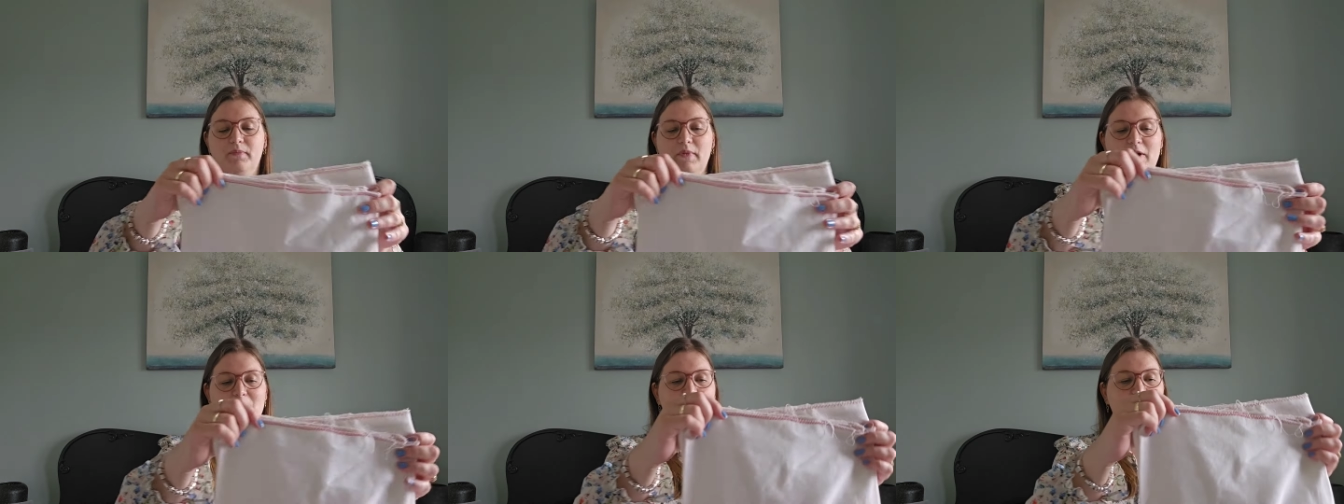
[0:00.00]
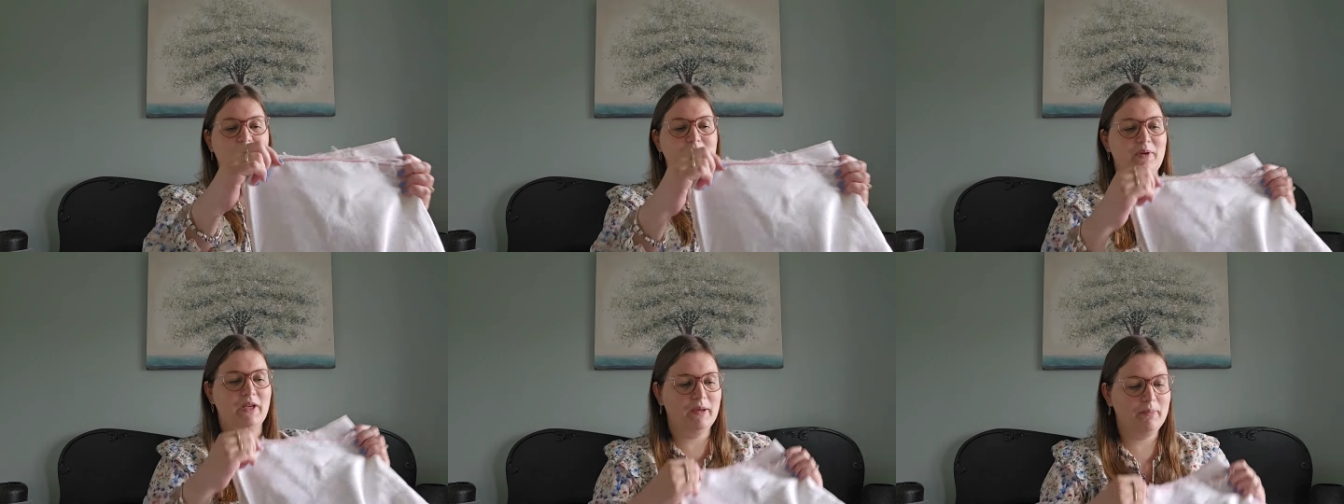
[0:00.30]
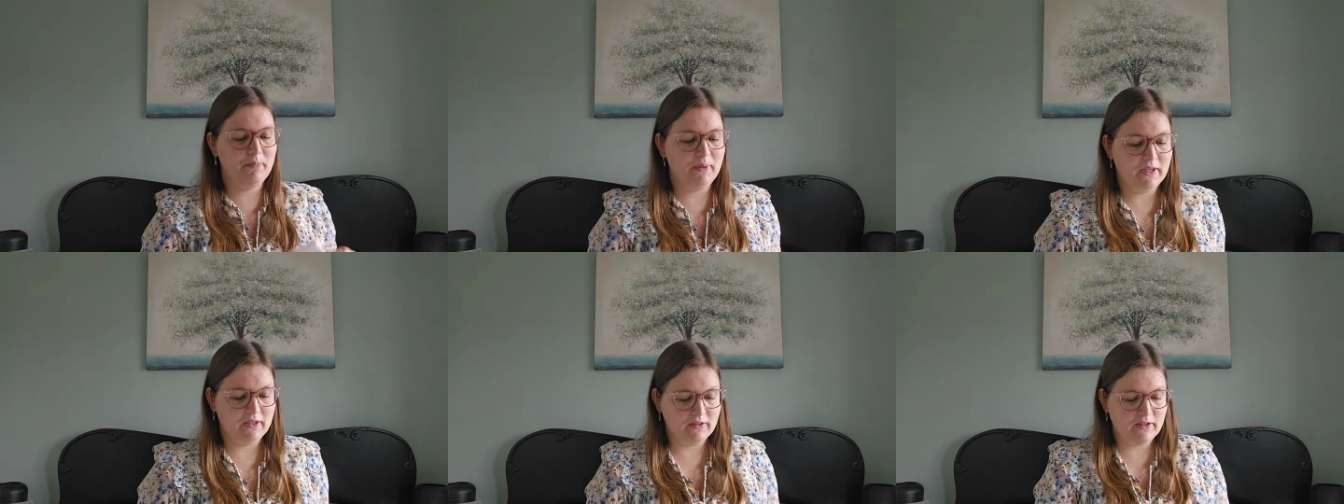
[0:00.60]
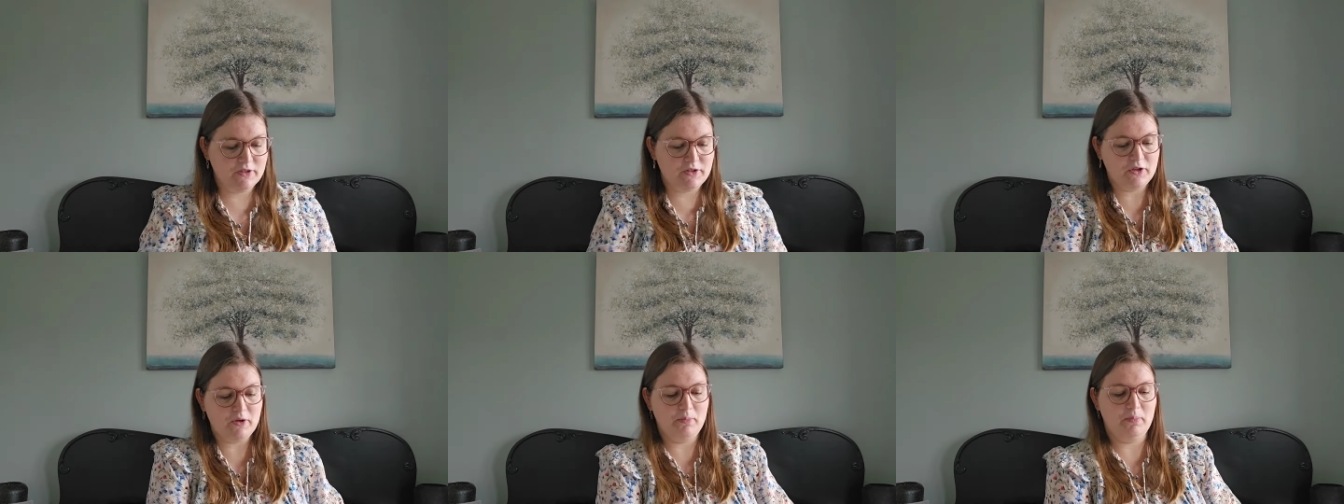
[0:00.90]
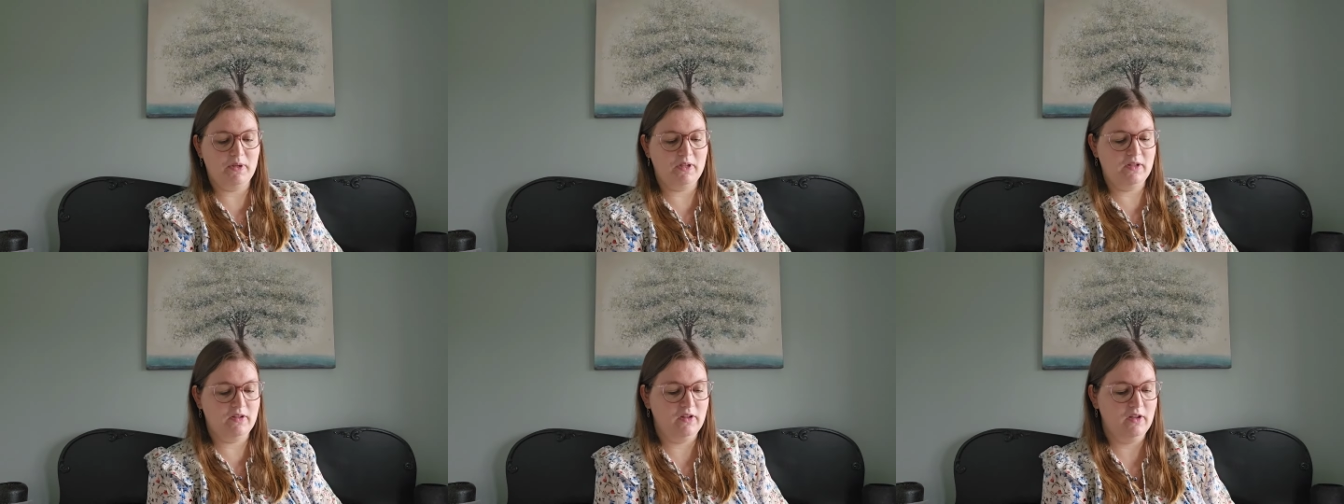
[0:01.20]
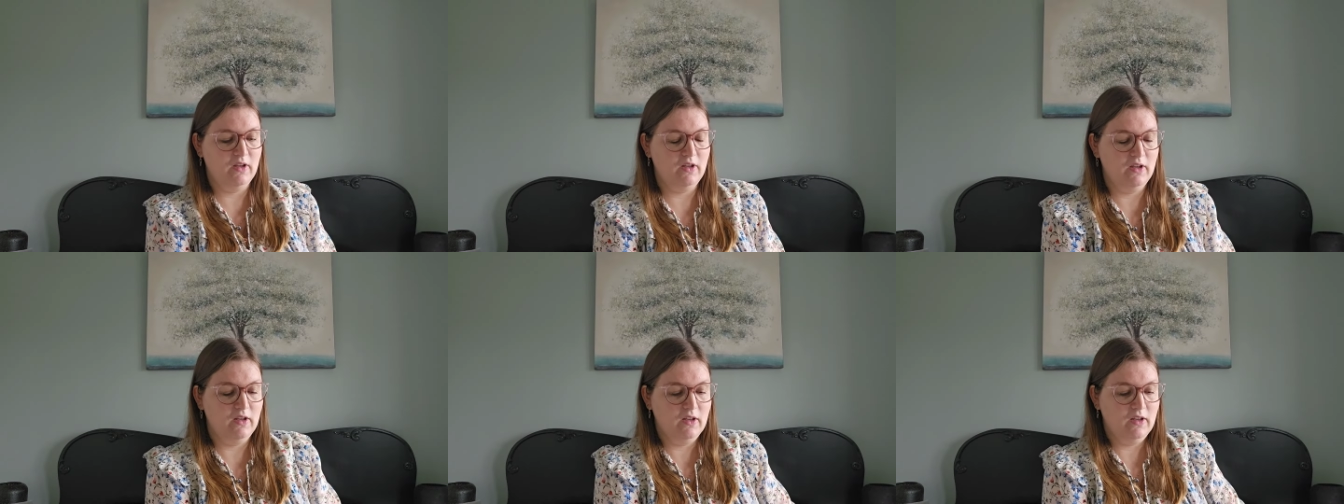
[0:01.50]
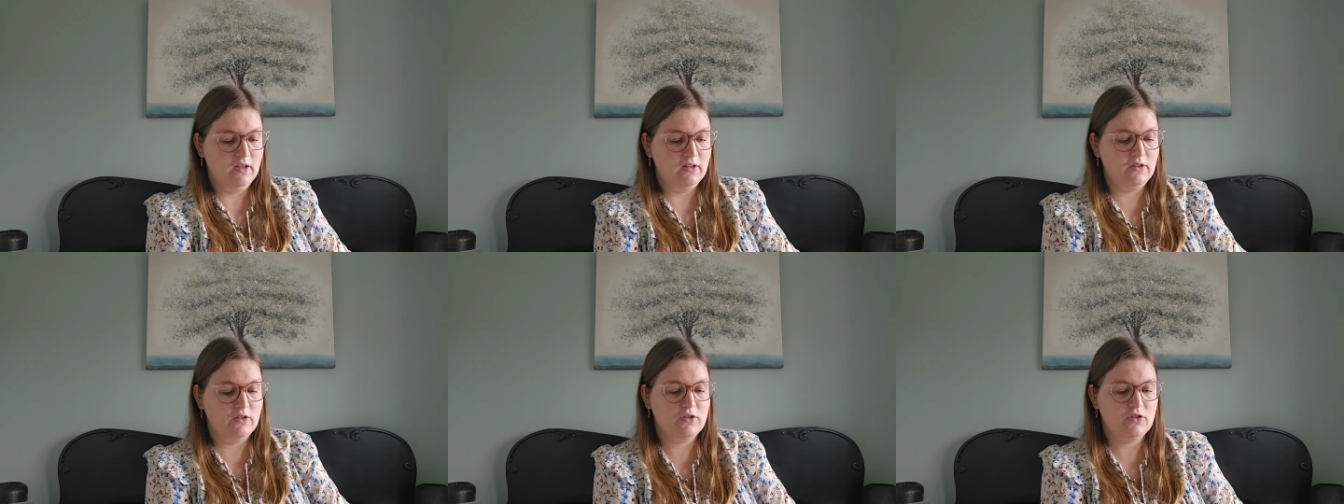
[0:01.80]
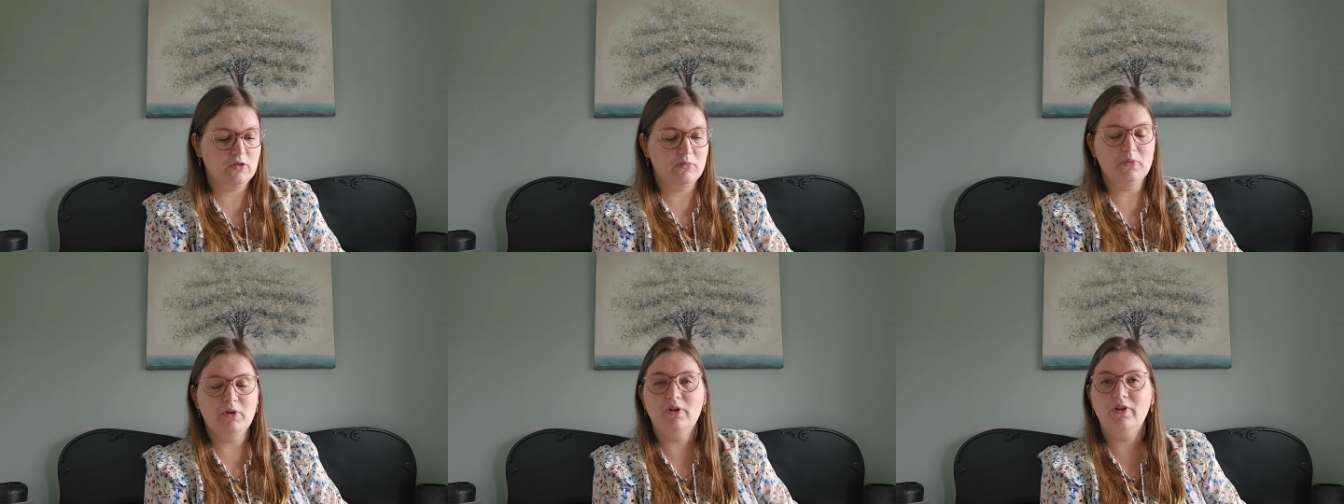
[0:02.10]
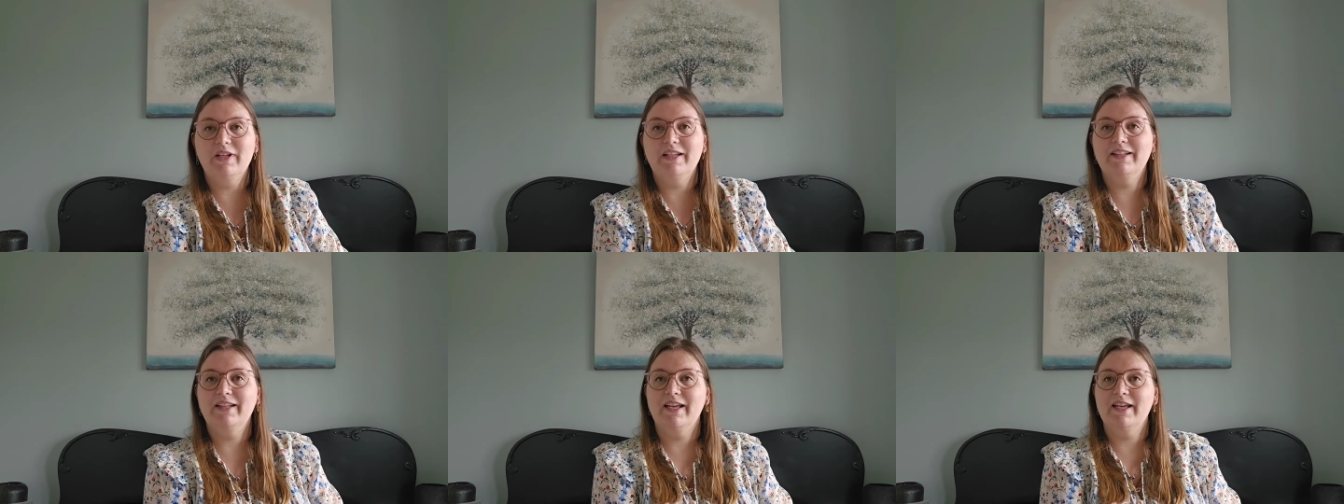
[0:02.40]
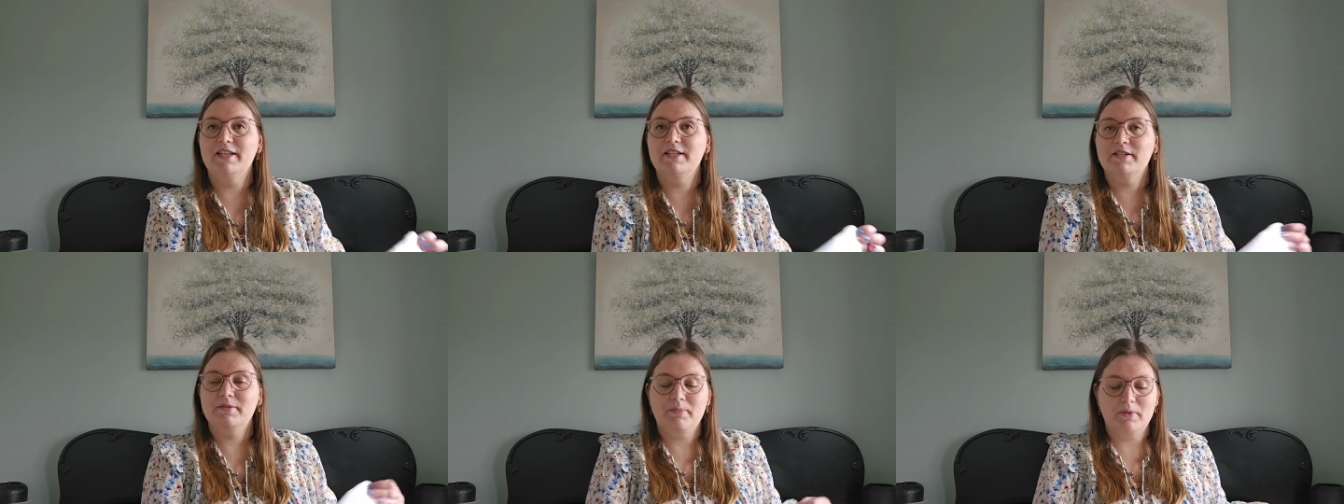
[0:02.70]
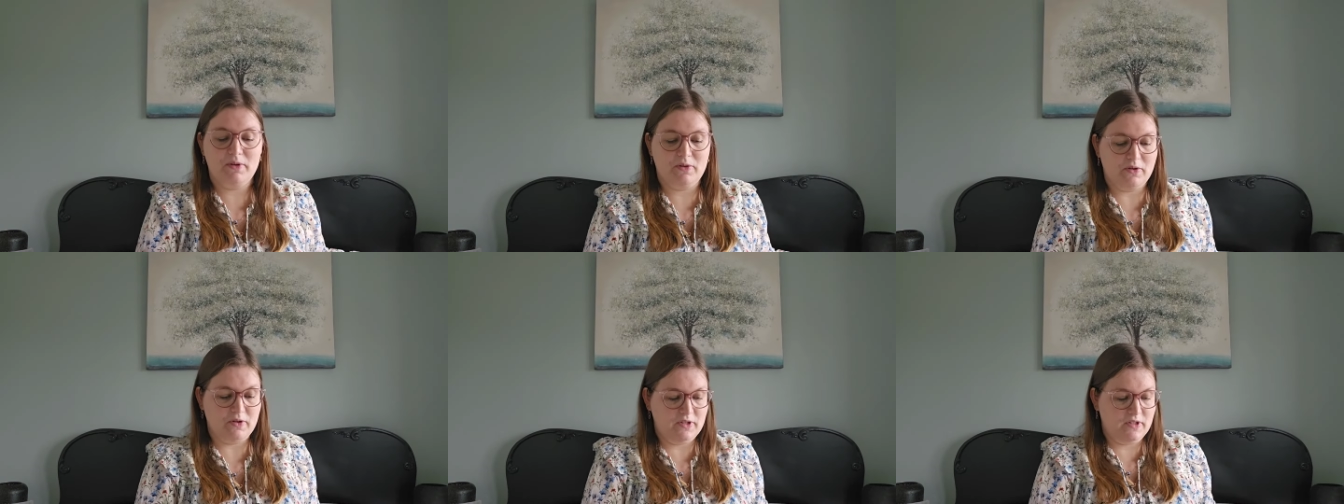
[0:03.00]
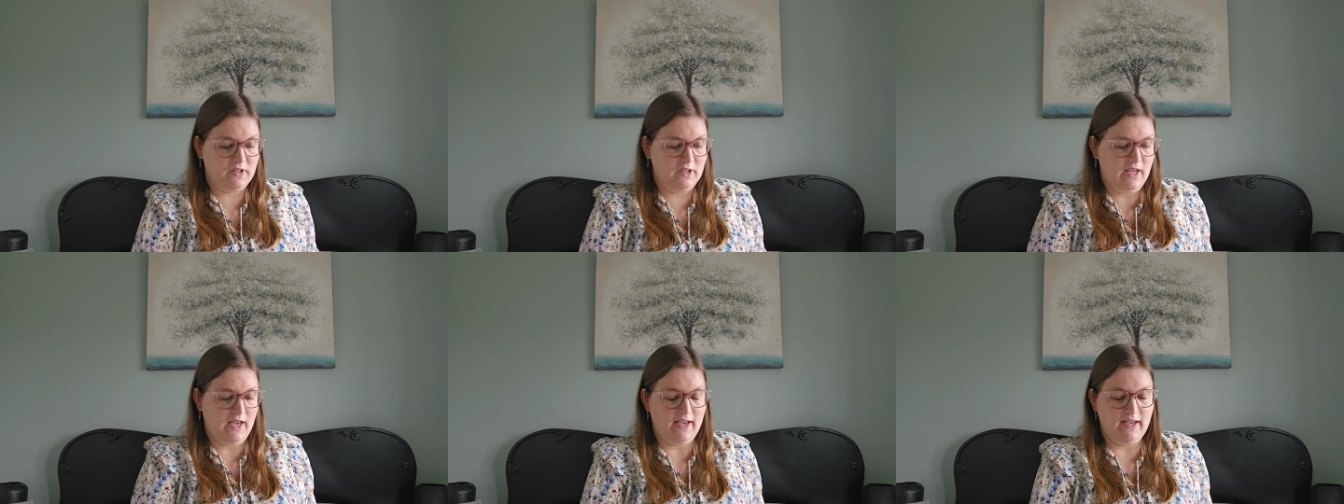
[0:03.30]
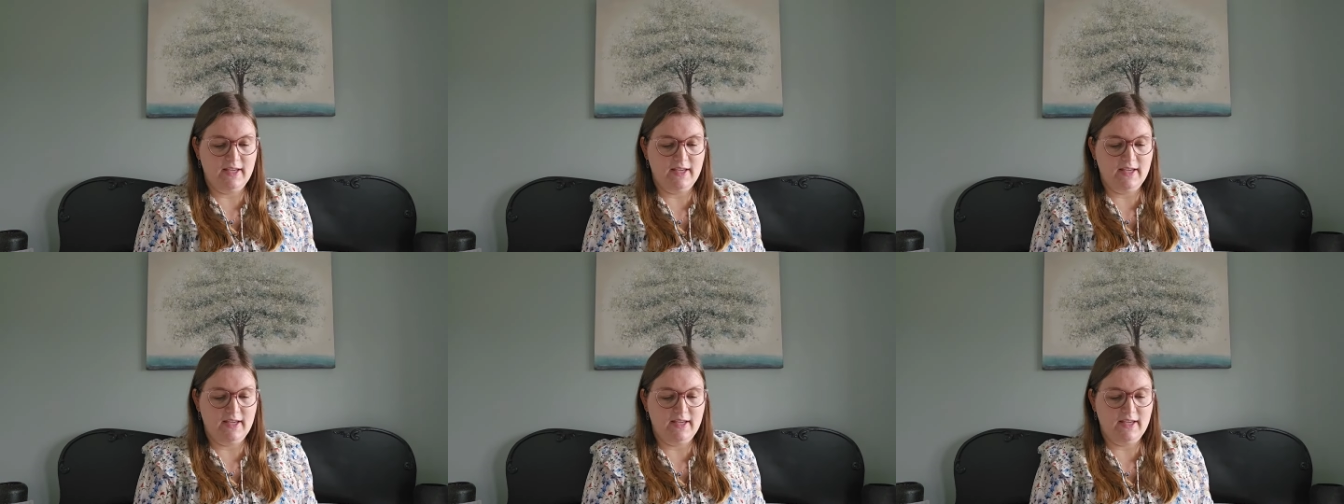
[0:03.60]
And maybe I picked this up in the summer holidays because yeah,